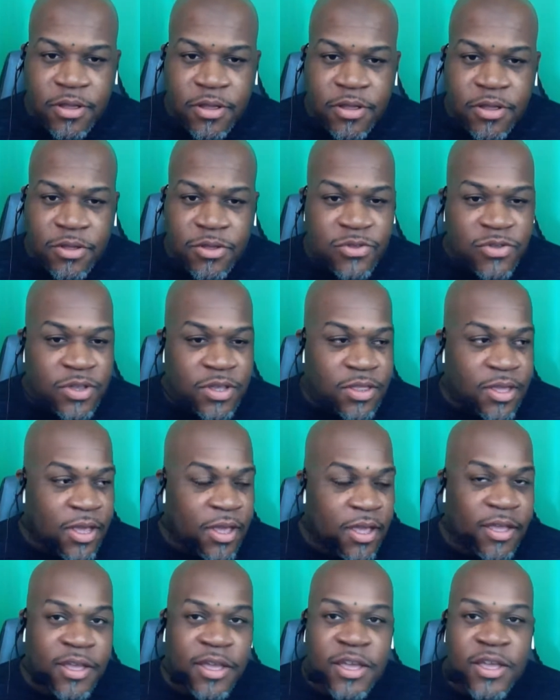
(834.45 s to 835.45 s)
You see that?
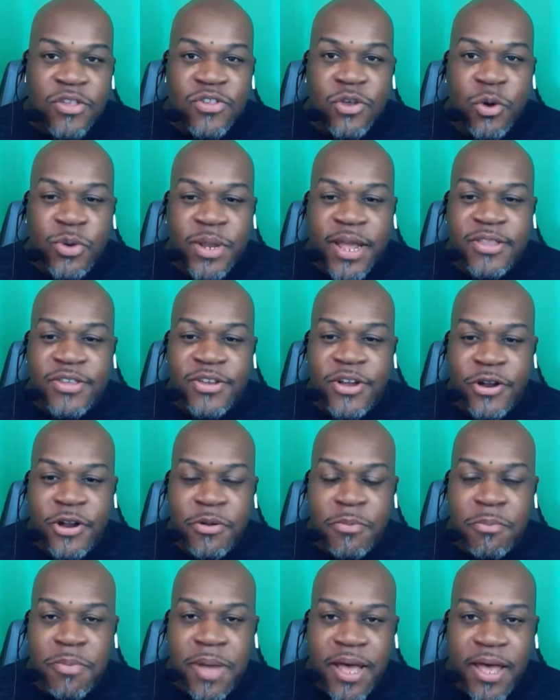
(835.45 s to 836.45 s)
So when I turn
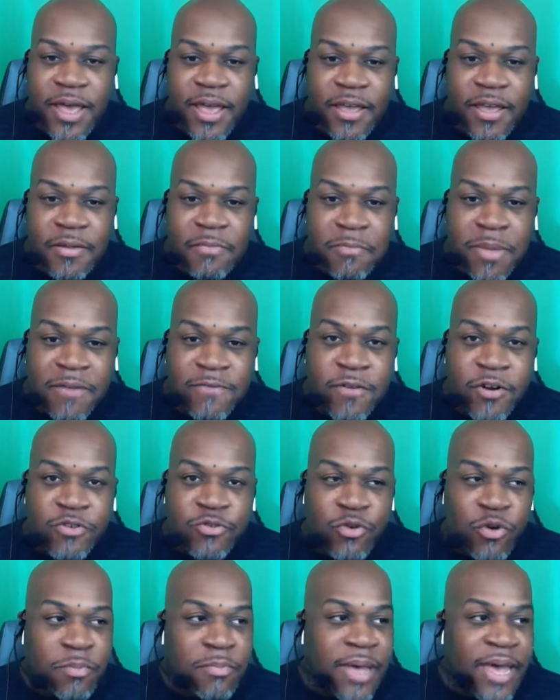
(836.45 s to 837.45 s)
my virtual
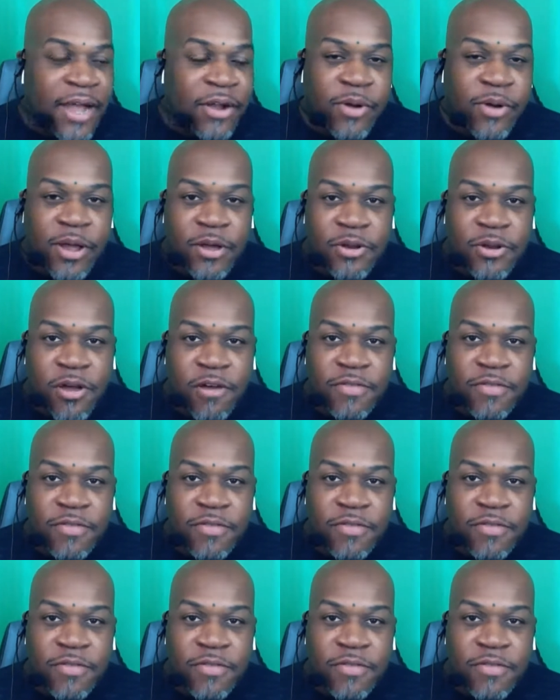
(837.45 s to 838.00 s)
background off,